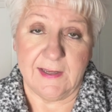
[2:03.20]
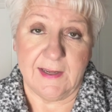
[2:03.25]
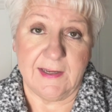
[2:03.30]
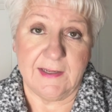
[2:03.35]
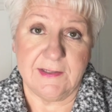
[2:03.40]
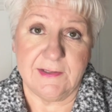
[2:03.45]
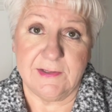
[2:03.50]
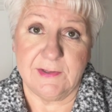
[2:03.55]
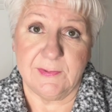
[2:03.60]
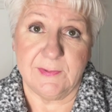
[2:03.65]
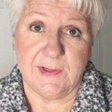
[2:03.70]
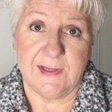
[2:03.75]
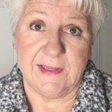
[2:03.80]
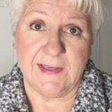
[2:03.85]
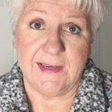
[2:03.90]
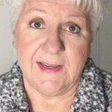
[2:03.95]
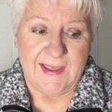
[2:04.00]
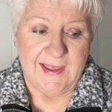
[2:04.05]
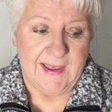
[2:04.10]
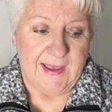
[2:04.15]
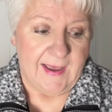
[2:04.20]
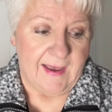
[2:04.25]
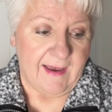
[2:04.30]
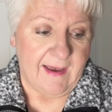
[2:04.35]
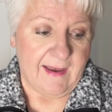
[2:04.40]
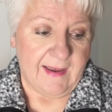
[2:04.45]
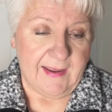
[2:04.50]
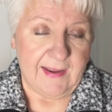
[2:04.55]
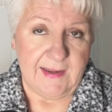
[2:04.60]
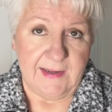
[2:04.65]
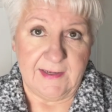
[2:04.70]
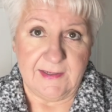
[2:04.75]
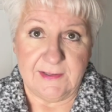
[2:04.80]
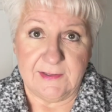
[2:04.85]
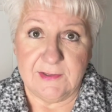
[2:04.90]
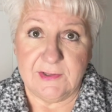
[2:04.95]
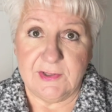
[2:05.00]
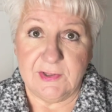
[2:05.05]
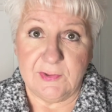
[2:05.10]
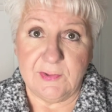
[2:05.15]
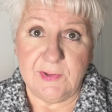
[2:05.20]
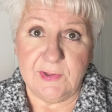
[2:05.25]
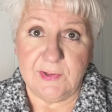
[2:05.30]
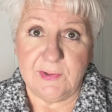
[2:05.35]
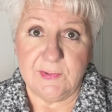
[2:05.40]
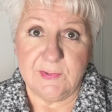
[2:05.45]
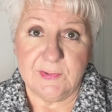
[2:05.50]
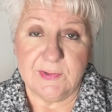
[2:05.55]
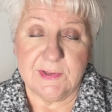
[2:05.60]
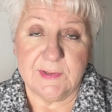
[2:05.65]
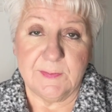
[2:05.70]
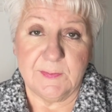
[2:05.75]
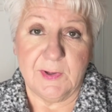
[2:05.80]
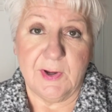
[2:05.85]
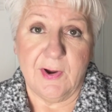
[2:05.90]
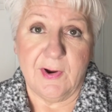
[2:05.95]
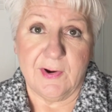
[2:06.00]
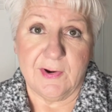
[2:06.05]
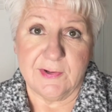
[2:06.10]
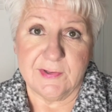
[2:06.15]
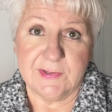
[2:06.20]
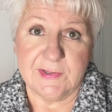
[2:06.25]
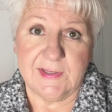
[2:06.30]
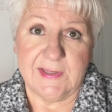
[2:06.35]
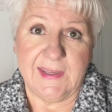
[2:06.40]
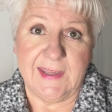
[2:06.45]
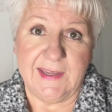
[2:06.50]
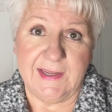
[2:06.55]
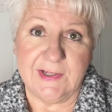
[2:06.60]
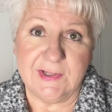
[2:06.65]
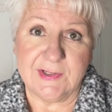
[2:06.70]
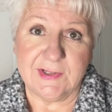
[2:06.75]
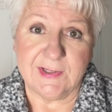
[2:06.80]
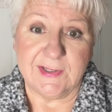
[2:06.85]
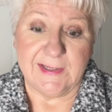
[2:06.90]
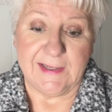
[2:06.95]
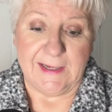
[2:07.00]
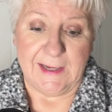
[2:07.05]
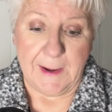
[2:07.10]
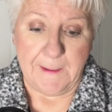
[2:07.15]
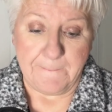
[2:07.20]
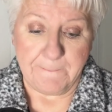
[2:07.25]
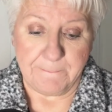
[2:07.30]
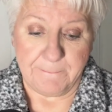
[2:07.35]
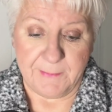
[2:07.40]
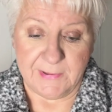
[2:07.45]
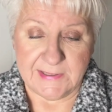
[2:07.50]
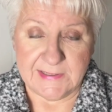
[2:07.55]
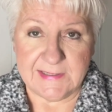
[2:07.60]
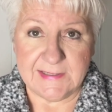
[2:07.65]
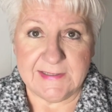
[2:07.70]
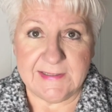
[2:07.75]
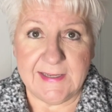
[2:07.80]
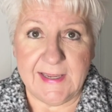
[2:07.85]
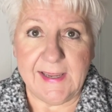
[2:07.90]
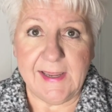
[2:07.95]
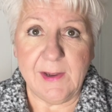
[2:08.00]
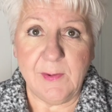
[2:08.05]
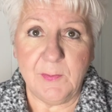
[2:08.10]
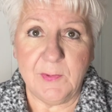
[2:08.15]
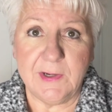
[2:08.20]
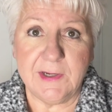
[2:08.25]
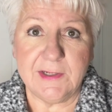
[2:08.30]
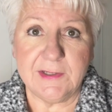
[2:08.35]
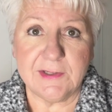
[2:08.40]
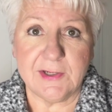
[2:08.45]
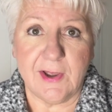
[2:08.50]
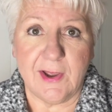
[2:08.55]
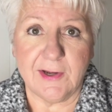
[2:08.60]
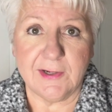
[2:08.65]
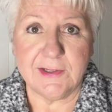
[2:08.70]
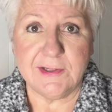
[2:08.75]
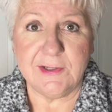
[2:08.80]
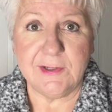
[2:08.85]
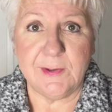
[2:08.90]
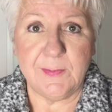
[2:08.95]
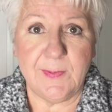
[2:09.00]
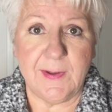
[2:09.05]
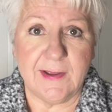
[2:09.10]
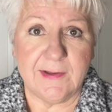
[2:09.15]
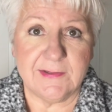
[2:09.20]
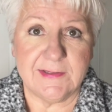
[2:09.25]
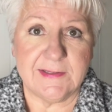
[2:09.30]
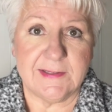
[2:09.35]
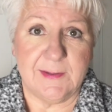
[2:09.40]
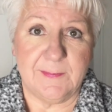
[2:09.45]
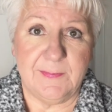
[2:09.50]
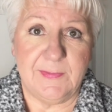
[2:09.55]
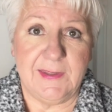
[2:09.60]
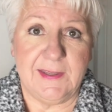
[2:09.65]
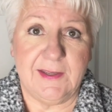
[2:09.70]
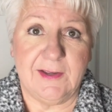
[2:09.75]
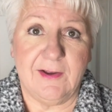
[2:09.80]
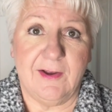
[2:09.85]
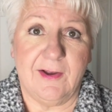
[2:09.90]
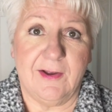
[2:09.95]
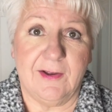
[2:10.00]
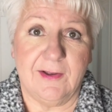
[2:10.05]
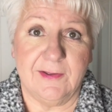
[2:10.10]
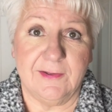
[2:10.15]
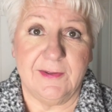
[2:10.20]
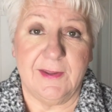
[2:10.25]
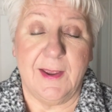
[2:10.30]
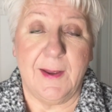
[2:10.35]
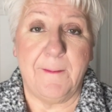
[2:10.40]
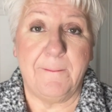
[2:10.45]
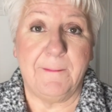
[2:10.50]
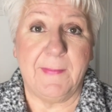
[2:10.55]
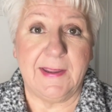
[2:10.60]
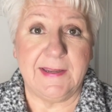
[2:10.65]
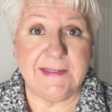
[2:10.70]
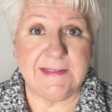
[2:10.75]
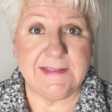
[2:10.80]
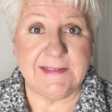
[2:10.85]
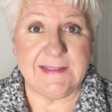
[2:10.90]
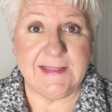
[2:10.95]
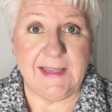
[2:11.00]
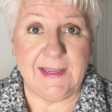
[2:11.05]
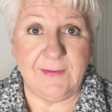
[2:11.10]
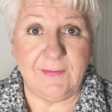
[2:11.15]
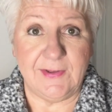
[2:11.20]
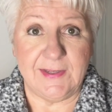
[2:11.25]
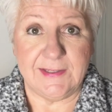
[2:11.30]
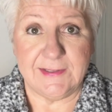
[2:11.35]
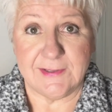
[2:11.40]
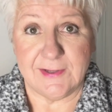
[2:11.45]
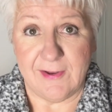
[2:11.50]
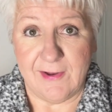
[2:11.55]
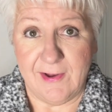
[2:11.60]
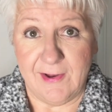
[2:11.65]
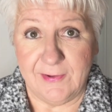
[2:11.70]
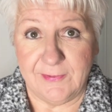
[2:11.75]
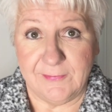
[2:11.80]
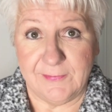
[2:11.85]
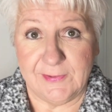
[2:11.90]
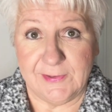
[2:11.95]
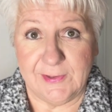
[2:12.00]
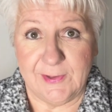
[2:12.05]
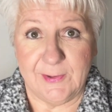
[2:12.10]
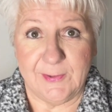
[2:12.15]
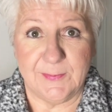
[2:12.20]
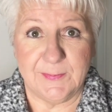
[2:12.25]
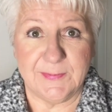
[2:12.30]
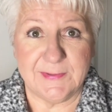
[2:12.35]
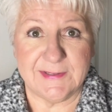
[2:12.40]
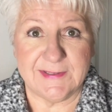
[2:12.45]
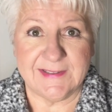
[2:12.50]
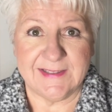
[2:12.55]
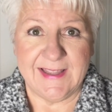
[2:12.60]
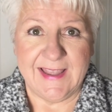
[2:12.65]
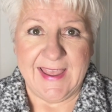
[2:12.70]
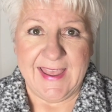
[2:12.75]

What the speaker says: I do it. I do use some cards occasionally, but today I want to talk to you about something called my savings envelopes.